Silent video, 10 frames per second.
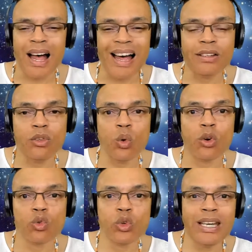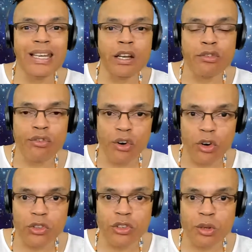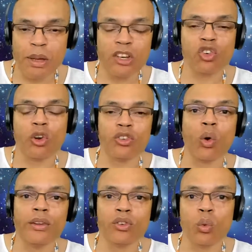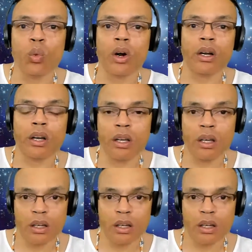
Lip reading: I do a reading first to make sure it's going to work.